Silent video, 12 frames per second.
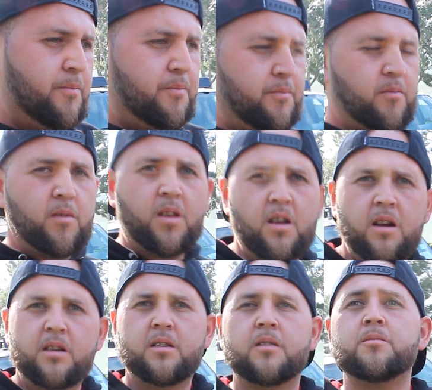Jesse, can
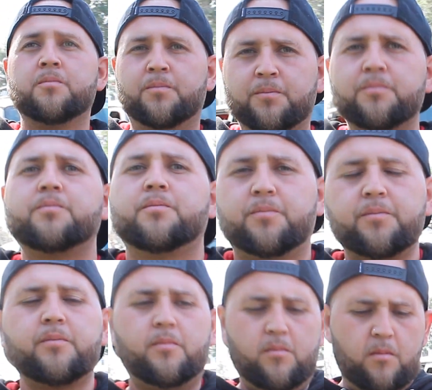you briefly tell us
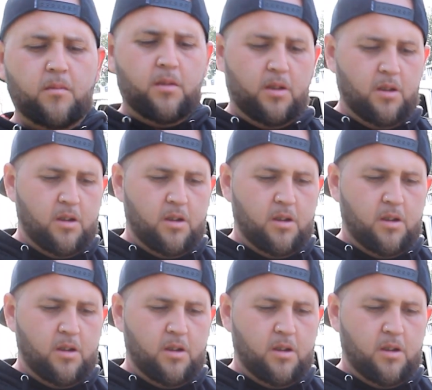what the steps